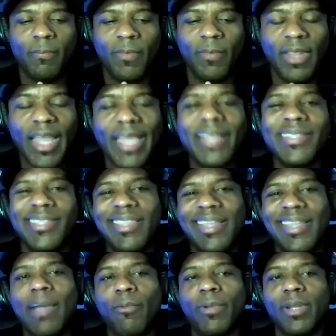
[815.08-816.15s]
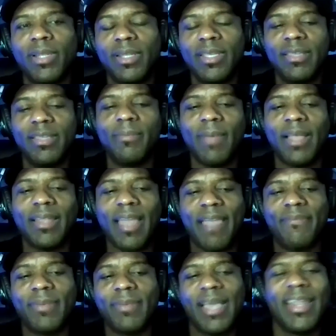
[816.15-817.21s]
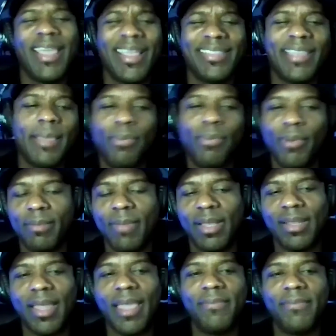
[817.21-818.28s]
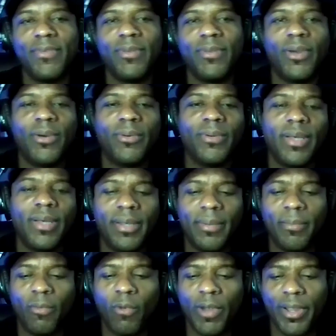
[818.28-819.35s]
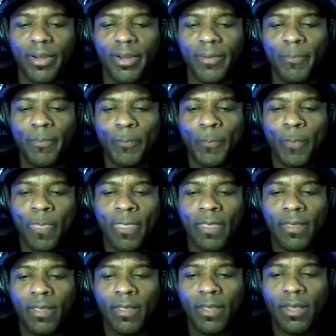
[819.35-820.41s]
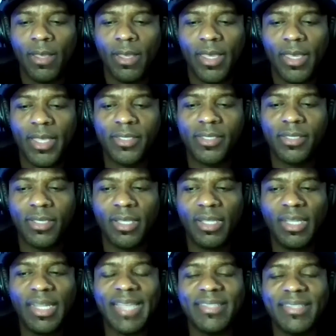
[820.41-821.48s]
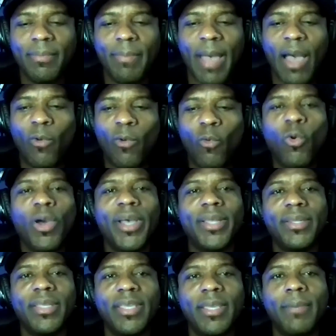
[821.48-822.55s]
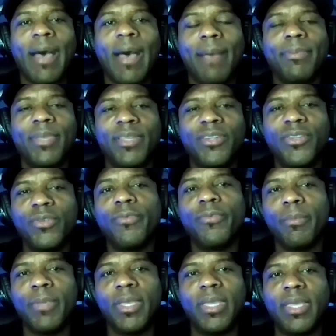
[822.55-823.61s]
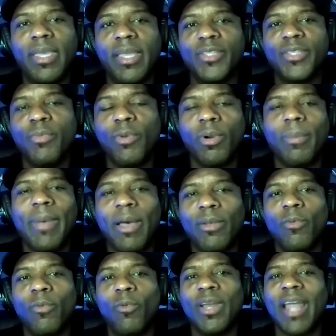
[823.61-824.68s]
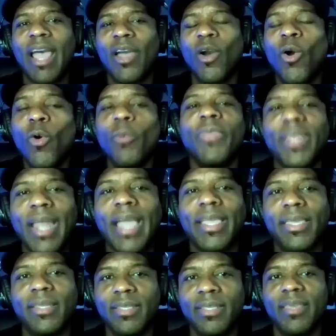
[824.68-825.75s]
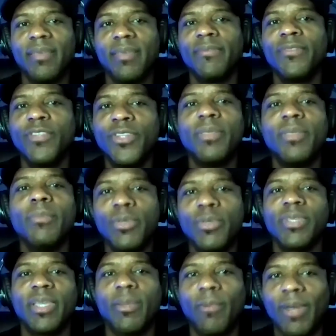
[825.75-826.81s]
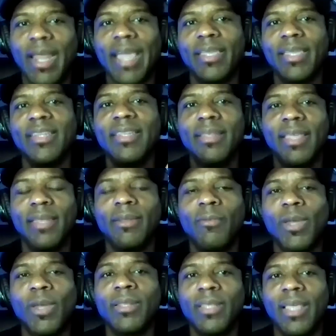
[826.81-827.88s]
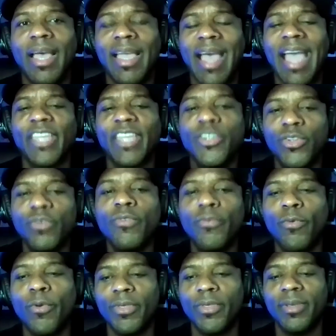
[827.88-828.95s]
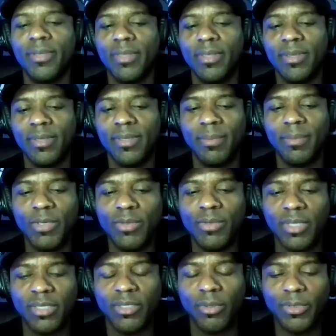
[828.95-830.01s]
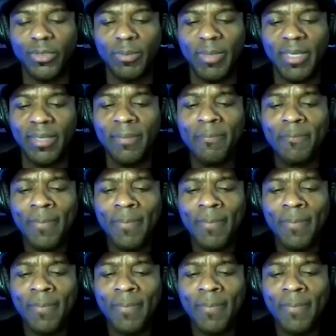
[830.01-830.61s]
legacy that I want to leave in my life. I'm kind of at that point in my life, where it's less about what hip hop can do for me, and it's more about what I hope that I can give to the music, and what I can do for the music, so to speak.